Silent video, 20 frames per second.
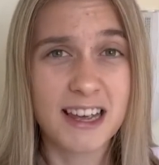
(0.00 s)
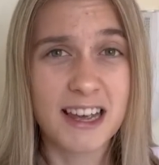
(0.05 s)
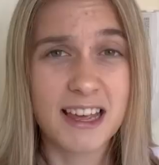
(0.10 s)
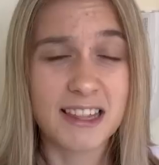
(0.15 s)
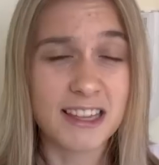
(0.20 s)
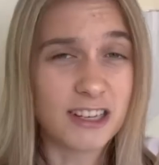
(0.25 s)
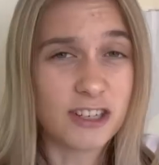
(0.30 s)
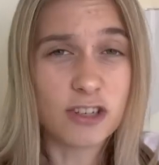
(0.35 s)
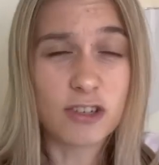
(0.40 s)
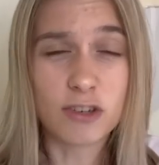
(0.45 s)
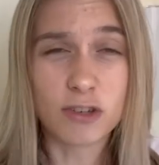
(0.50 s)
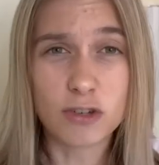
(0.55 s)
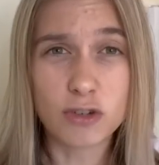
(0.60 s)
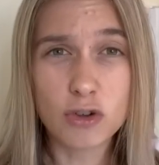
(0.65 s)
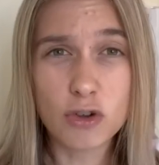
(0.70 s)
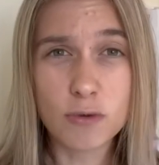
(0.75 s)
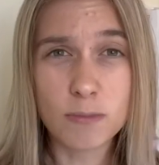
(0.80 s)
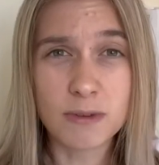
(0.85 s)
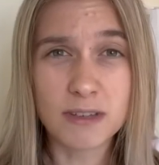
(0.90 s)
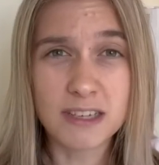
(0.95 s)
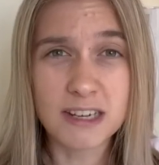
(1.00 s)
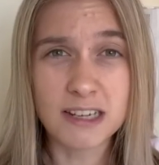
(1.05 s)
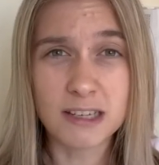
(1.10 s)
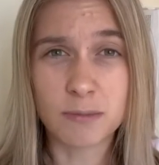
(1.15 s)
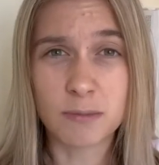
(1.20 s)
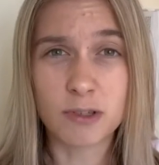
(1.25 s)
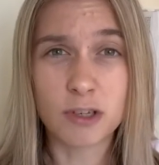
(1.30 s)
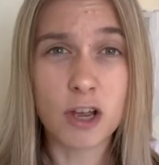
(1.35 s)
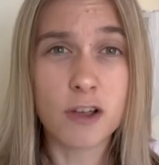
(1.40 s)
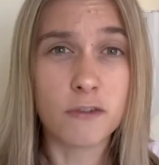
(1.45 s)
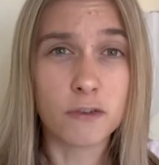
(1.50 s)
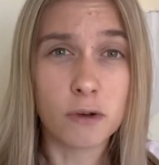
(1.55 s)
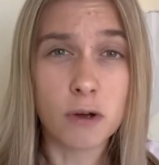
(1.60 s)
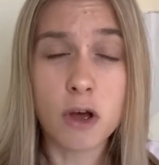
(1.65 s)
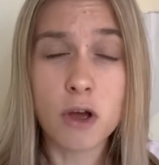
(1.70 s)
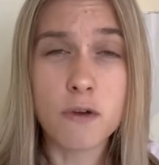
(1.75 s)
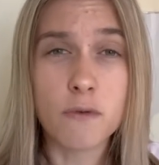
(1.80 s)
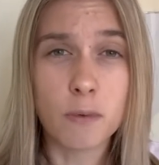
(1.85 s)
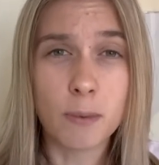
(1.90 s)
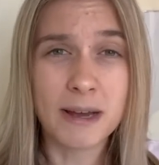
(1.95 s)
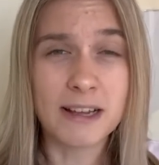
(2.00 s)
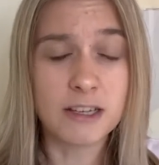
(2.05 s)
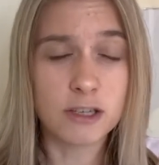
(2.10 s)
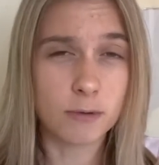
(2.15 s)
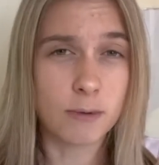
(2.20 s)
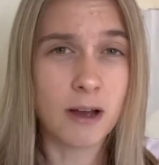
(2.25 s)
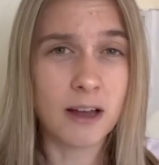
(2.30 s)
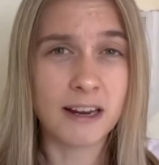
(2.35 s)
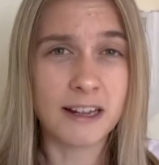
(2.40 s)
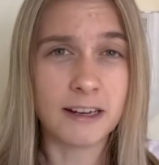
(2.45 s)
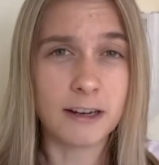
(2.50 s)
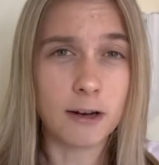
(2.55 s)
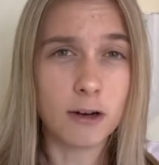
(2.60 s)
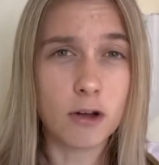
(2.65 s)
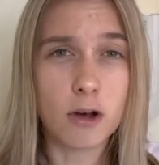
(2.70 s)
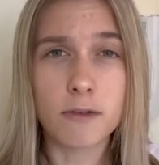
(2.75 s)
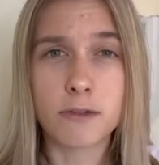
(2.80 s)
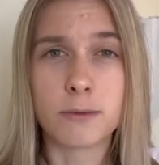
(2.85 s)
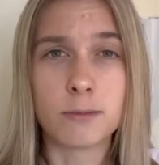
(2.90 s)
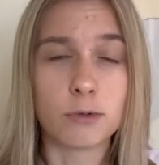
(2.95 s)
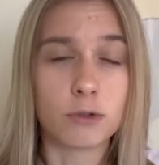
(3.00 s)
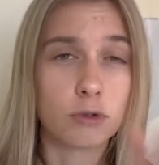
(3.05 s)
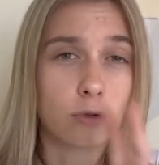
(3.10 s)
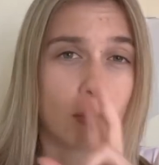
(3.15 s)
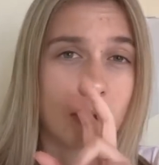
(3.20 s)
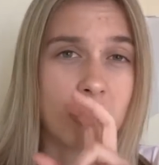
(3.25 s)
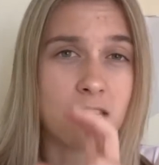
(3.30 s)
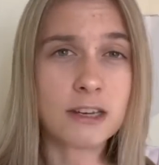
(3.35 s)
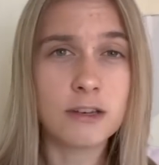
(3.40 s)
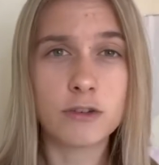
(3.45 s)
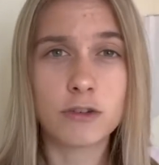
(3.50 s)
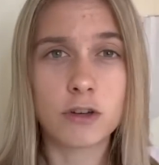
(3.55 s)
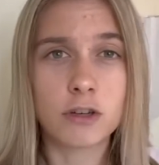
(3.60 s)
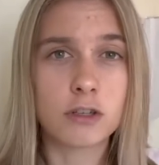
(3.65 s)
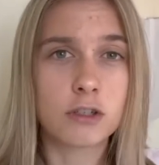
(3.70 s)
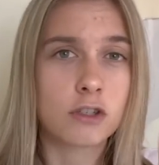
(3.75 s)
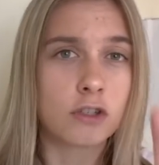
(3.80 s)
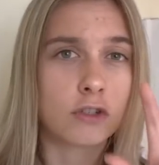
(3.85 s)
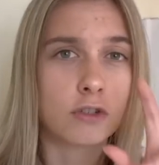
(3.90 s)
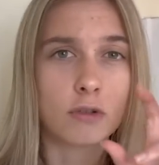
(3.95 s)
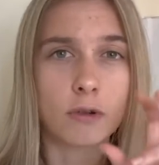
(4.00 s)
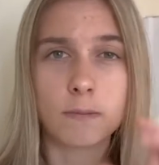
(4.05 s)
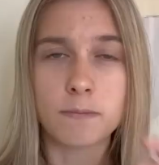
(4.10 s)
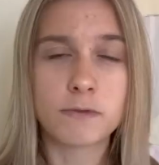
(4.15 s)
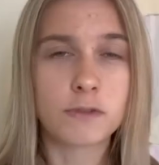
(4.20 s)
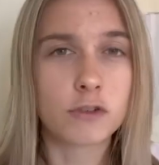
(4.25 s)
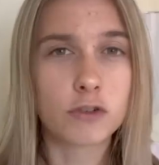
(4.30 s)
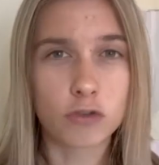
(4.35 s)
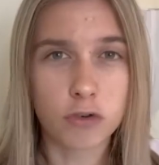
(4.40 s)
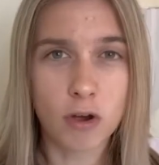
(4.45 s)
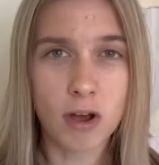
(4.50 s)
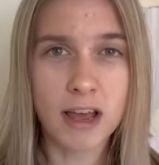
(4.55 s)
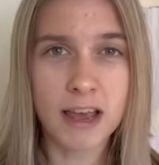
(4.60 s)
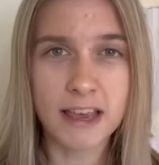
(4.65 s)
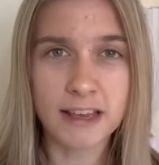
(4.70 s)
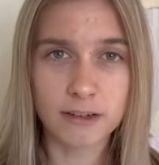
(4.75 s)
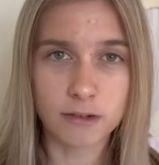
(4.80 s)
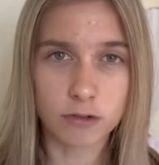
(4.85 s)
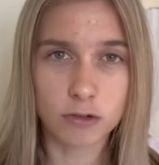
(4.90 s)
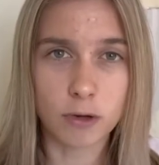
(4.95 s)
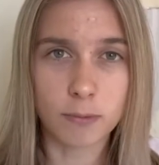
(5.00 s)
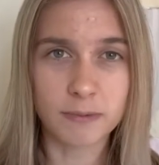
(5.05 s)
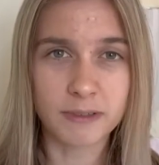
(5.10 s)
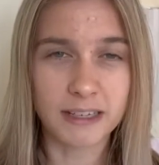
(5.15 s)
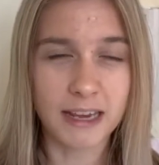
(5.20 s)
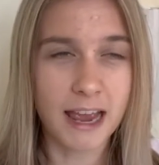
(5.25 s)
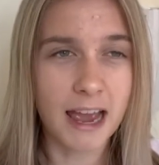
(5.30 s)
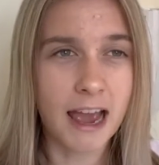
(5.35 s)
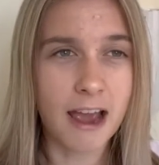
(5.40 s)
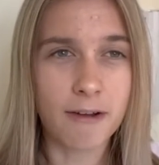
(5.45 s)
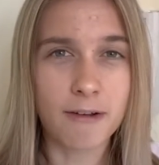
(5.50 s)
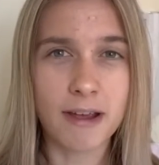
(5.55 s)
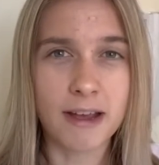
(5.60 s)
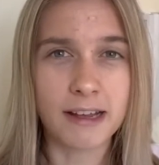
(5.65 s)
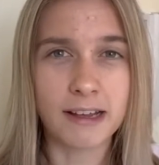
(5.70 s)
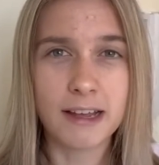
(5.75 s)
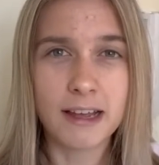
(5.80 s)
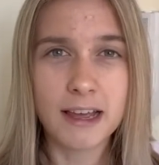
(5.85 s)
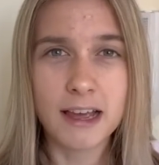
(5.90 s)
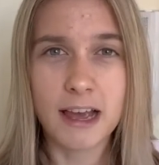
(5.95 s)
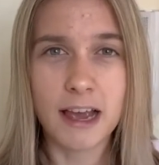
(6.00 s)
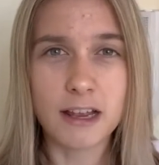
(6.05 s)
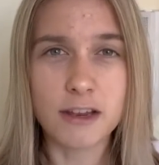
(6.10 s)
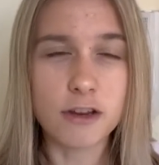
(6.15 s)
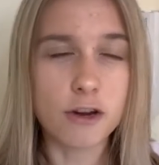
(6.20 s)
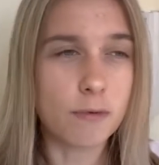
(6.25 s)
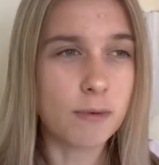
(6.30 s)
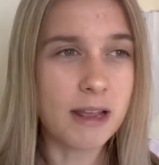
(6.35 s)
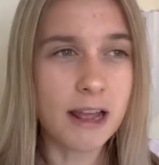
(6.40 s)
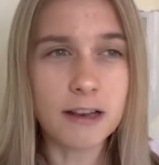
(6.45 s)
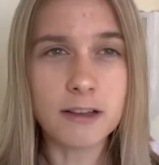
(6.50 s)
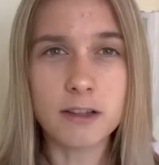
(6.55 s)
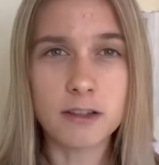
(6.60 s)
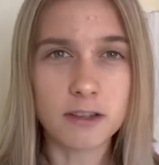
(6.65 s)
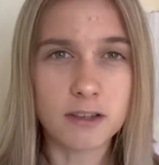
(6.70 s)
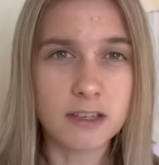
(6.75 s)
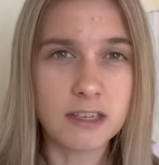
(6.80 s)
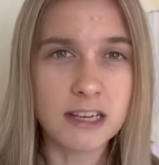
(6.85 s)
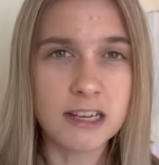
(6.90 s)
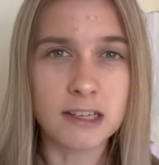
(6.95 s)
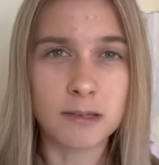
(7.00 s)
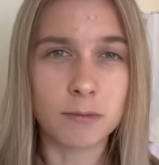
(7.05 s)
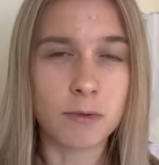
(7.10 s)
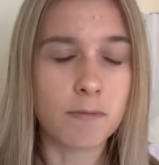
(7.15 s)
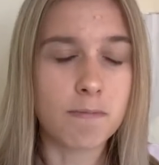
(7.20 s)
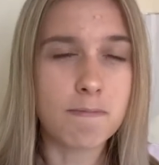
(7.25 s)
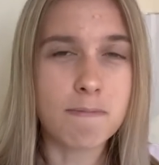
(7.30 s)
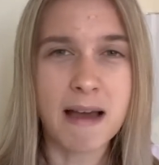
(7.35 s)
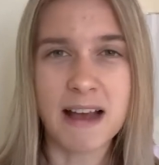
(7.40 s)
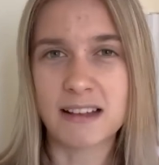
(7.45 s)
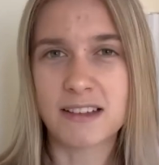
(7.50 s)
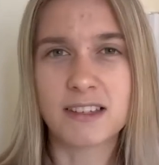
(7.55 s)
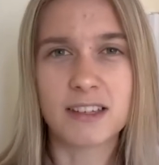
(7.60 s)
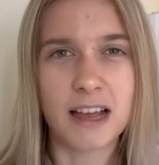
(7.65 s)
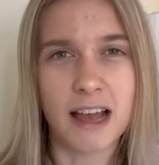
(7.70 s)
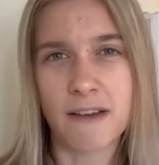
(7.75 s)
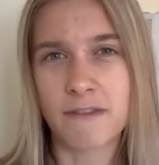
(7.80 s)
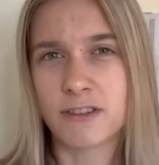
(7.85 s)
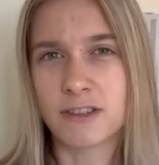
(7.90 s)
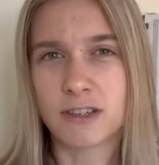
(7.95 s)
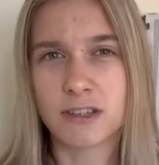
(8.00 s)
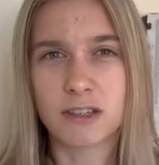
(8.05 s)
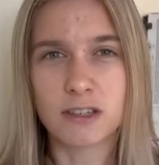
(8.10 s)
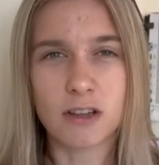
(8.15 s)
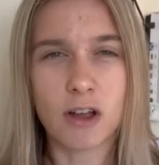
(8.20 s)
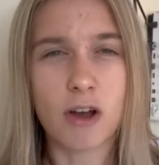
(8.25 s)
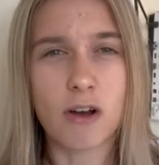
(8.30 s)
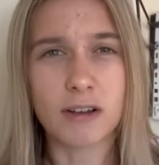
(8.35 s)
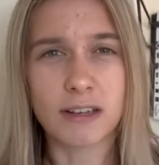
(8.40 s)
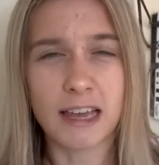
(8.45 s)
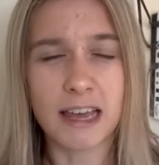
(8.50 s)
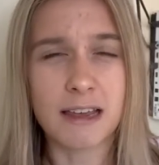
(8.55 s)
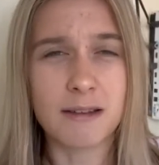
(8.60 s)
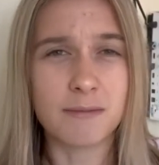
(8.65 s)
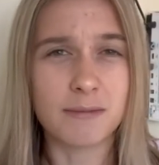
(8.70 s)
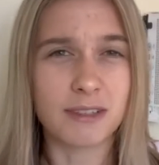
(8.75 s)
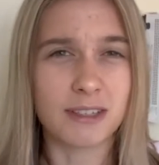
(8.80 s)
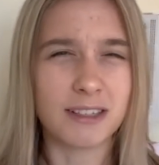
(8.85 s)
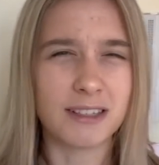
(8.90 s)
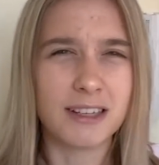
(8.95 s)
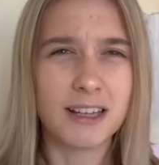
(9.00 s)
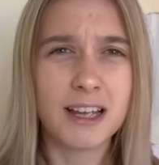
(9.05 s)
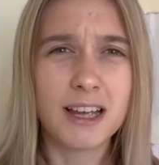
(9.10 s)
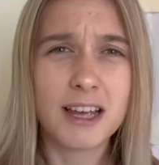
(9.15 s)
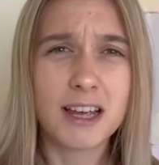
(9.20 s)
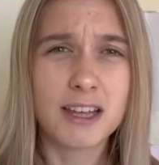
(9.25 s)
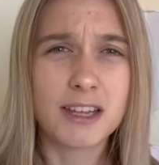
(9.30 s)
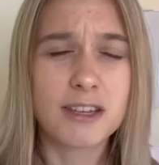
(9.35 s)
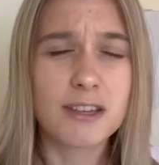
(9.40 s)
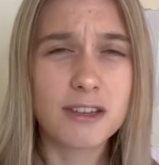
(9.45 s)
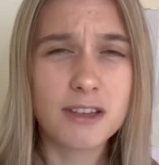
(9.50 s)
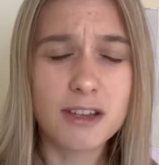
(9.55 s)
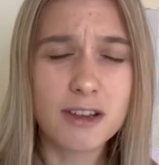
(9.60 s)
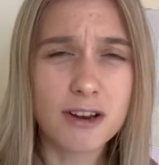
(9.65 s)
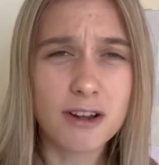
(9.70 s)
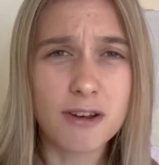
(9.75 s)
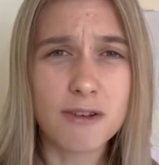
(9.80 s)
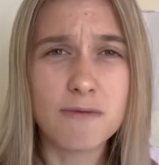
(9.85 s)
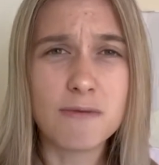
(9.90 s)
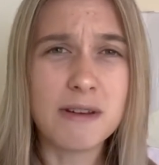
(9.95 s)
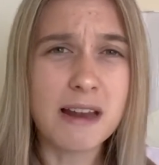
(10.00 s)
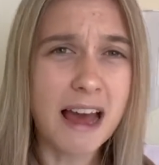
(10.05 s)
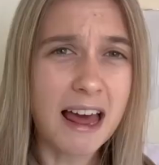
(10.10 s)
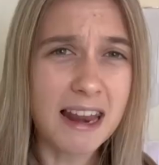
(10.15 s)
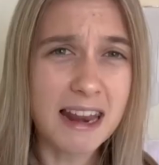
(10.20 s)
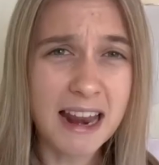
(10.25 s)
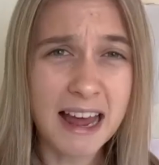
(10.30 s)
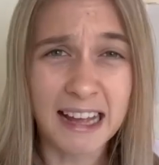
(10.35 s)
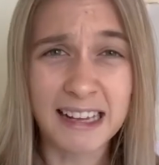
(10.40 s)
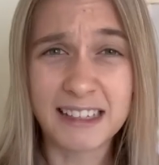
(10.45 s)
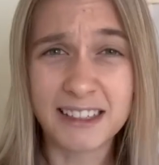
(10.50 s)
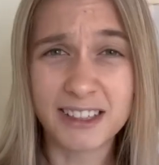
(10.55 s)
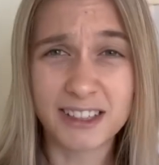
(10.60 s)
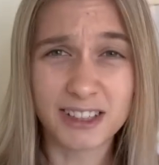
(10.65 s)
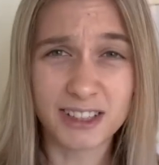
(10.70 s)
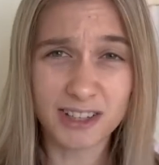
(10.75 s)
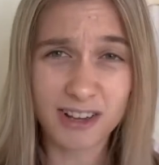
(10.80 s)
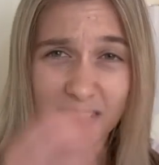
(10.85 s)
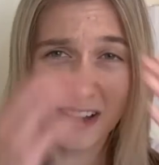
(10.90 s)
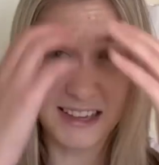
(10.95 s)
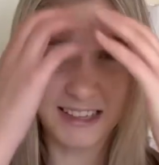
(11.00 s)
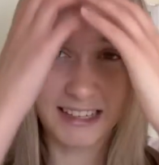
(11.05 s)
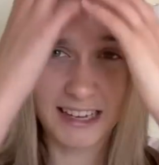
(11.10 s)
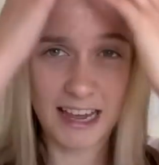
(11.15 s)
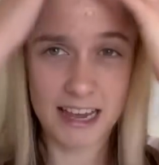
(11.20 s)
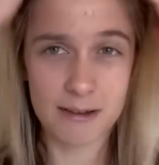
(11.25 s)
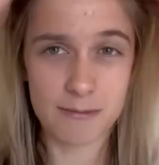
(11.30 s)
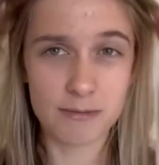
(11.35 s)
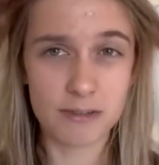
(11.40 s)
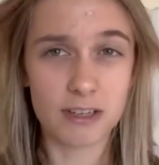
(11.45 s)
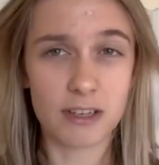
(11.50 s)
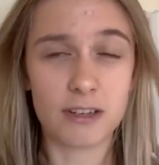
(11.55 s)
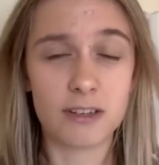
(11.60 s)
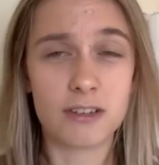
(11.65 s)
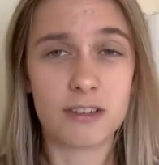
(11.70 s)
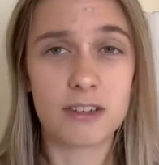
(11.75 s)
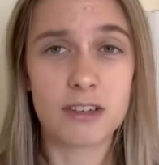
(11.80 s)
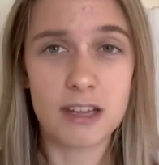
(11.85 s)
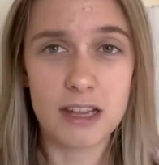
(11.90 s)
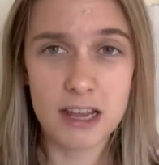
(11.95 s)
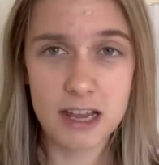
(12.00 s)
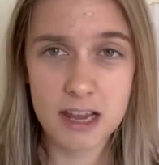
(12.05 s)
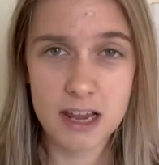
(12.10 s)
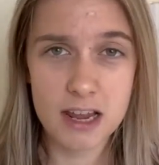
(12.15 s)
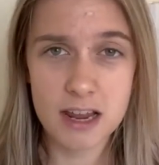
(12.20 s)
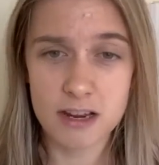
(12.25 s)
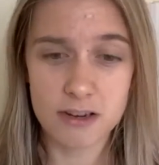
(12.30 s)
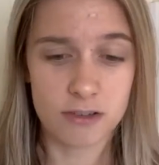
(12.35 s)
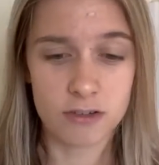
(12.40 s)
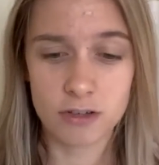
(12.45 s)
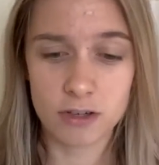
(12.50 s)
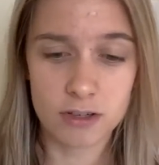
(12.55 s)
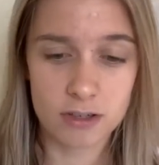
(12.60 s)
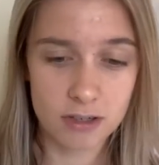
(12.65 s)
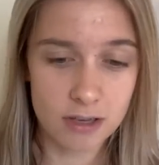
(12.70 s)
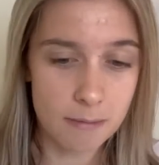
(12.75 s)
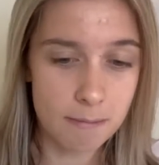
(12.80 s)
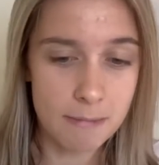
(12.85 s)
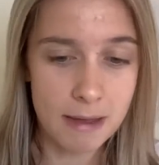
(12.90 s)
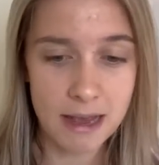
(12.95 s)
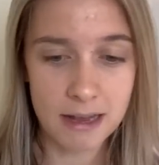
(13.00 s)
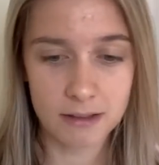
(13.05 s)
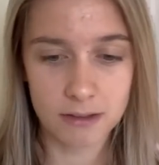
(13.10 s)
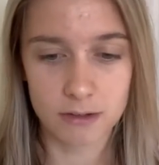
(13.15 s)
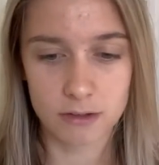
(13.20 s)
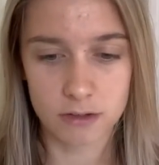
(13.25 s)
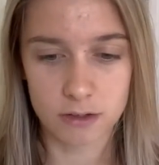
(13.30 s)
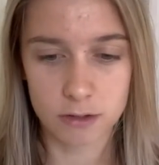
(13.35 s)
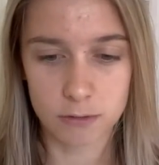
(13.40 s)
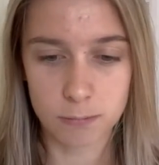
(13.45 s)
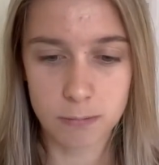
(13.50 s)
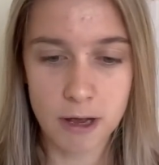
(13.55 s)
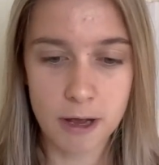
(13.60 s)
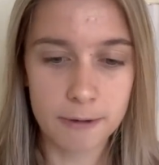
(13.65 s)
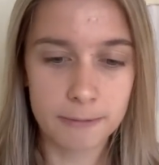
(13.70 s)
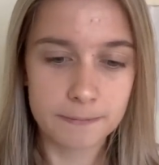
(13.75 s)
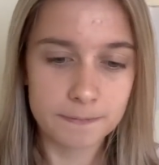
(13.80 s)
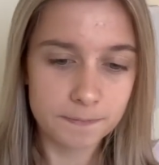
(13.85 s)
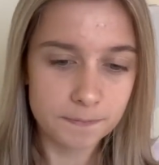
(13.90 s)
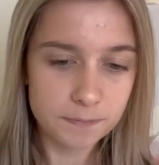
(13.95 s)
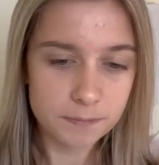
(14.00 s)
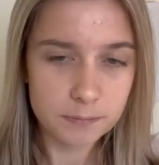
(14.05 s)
They just assumed the season was over way too early, and a lot of them just got injured, stopped trying, stopped caring. And, you know, we ended the season with Mata having to start games and, you know, Elanga starting games, and it's just madness as well.